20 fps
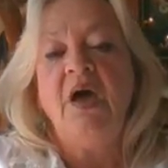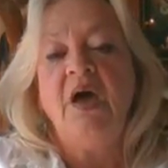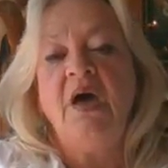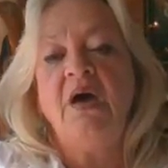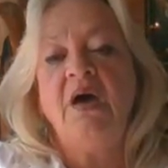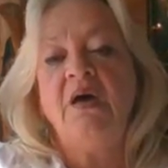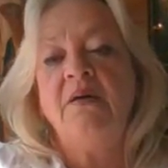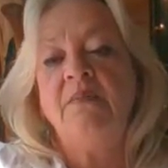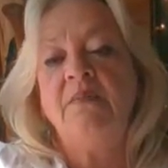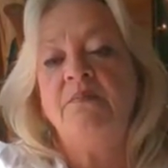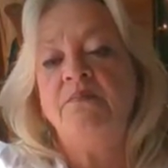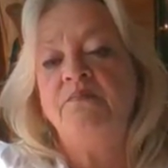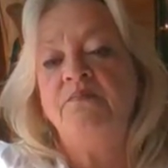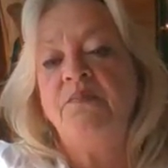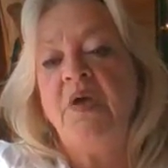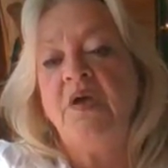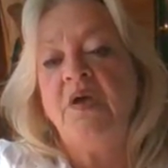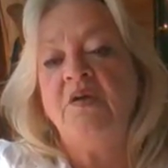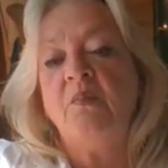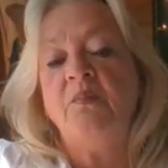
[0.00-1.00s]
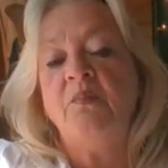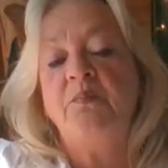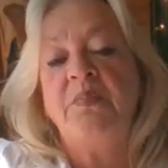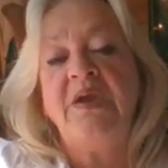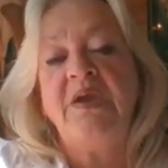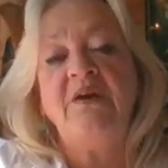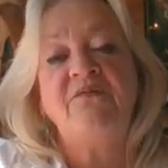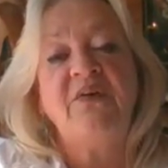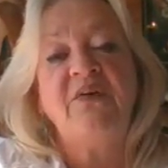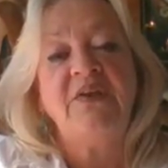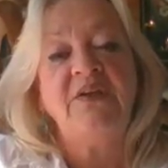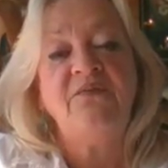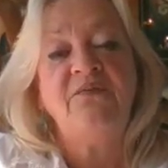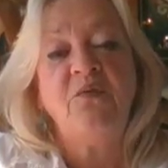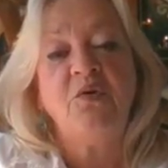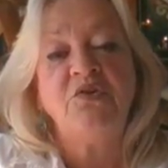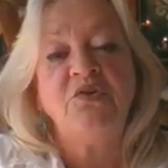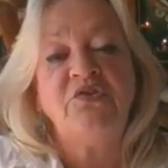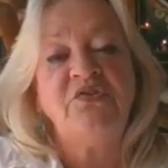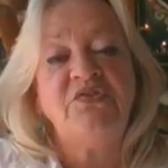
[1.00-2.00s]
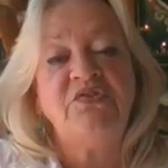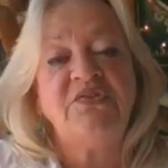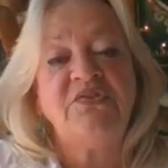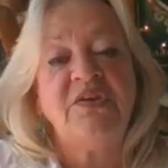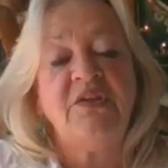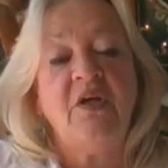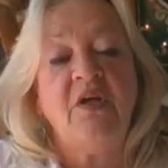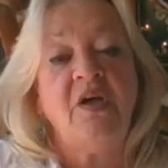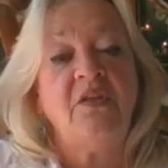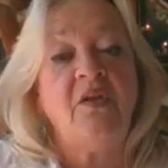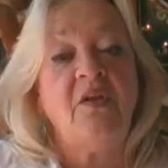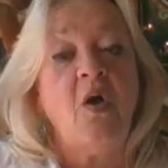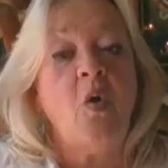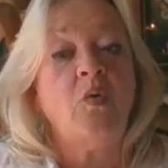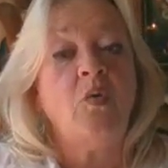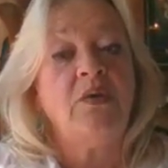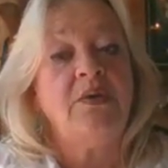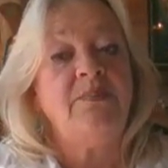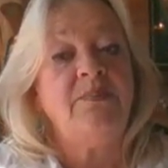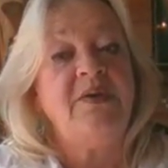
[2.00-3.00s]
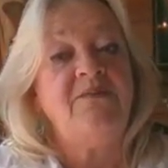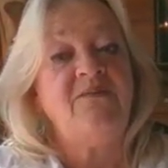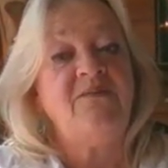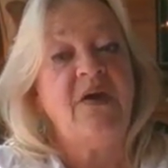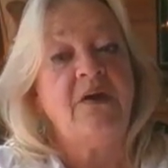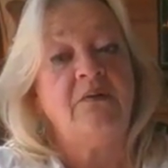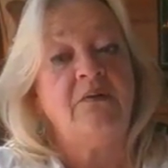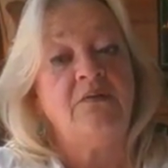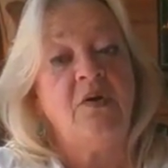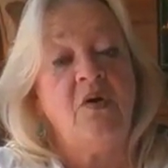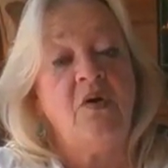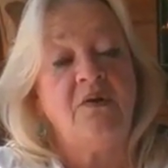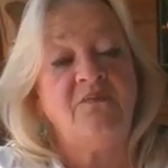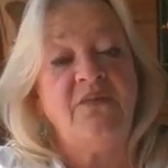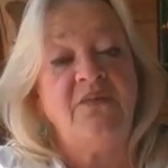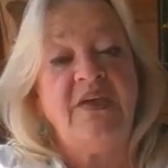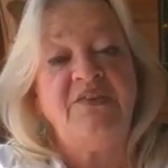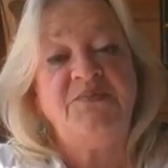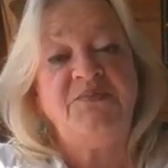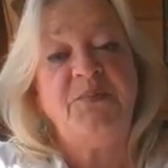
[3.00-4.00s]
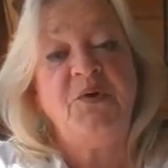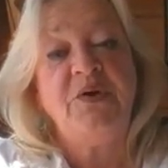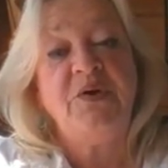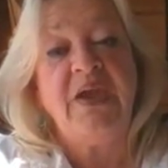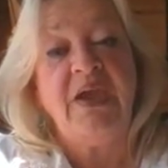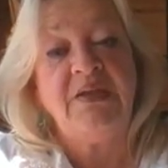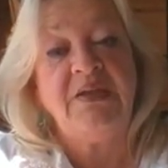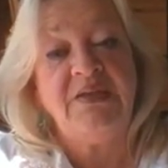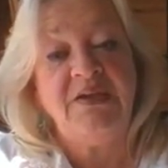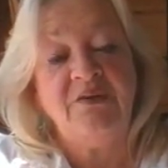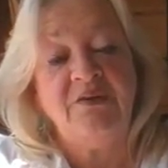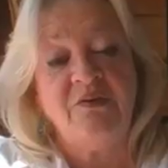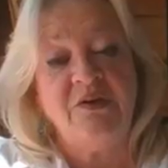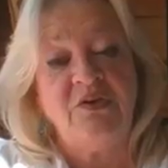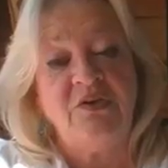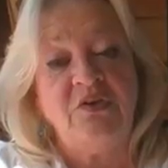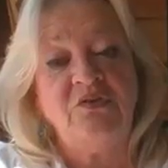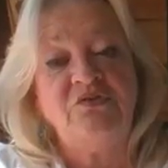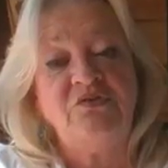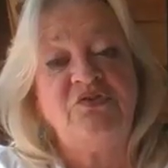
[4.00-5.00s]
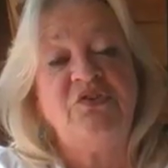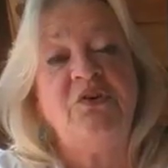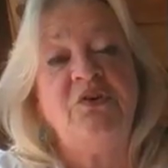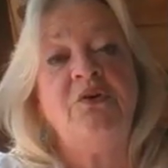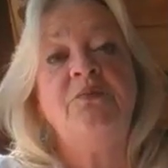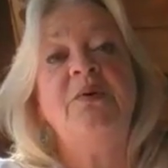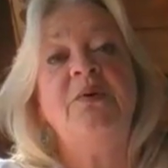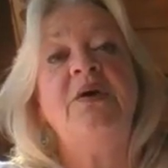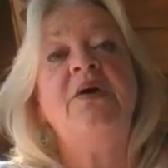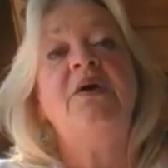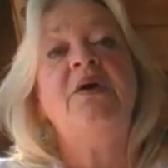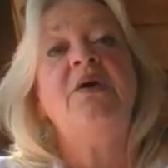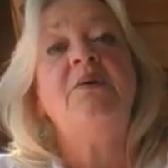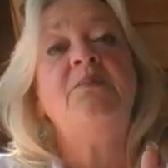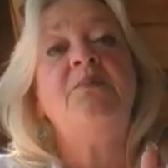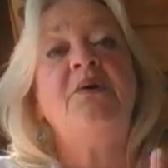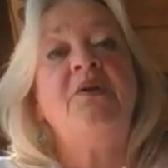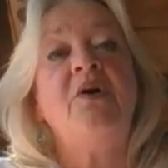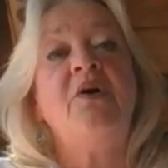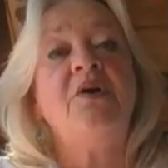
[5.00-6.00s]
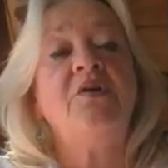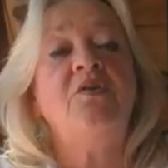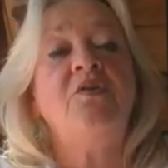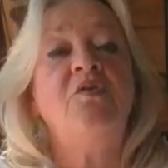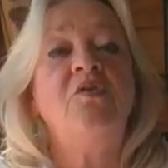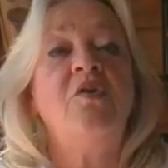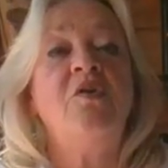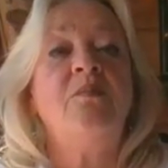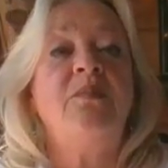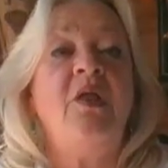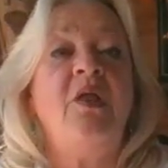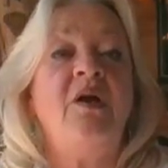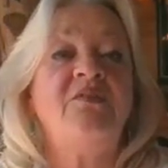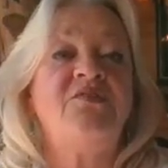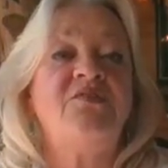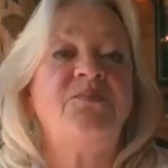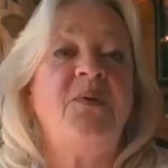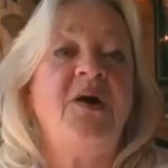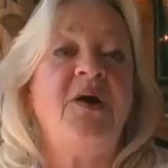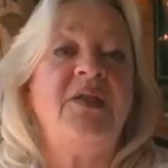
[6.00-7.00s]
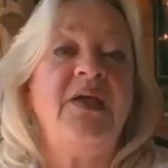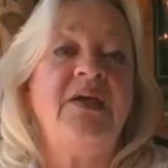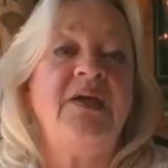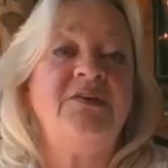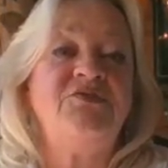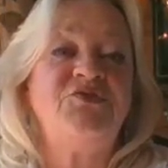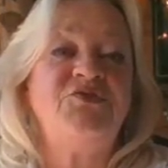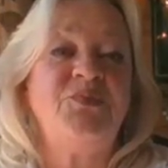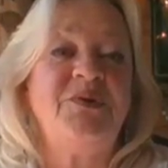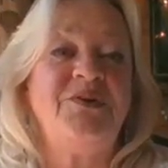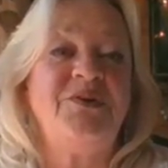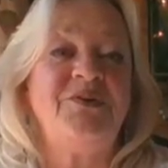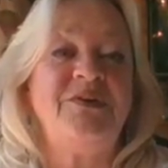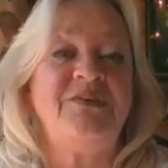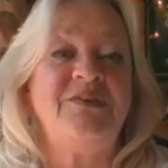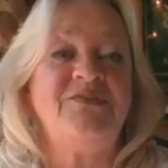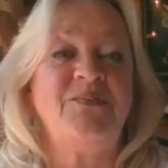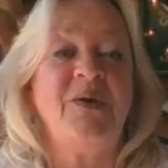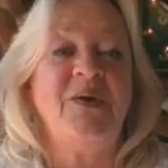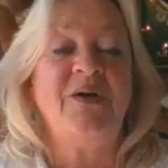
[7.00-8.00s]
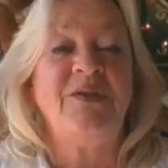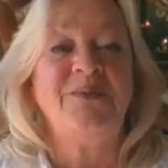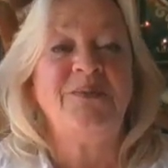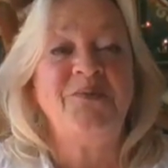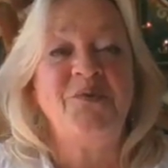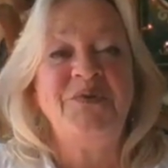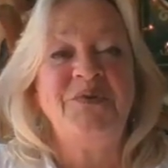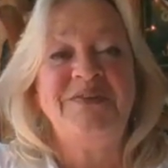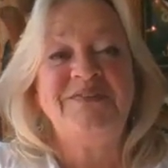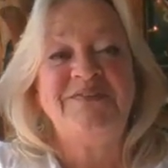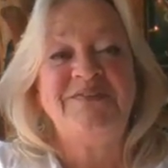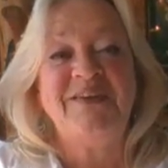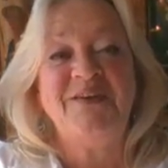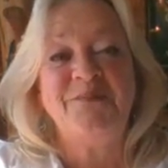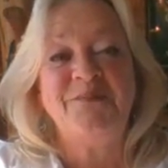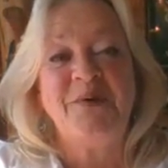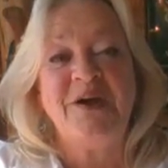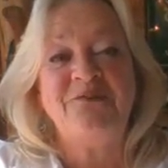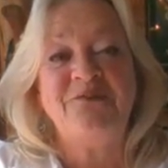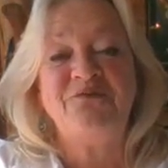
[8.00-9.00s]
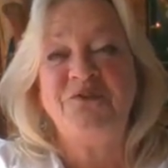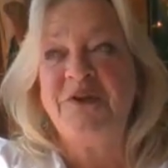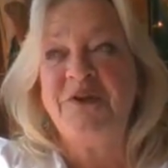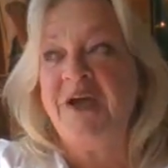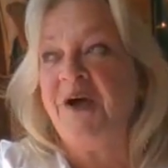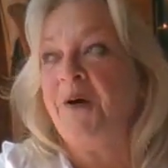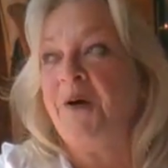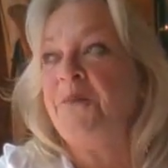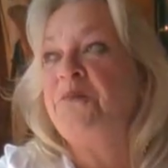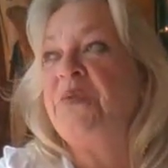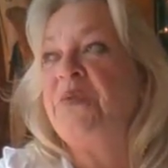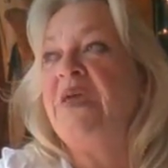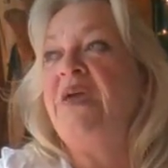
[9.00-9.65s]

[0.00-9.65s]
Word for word: Um, Bay of Fundy Fortunes can only be found on Facebook and here on YouTube, but on Google, Blogspot, and Twitter as well. And I'm going to say goodbye for now.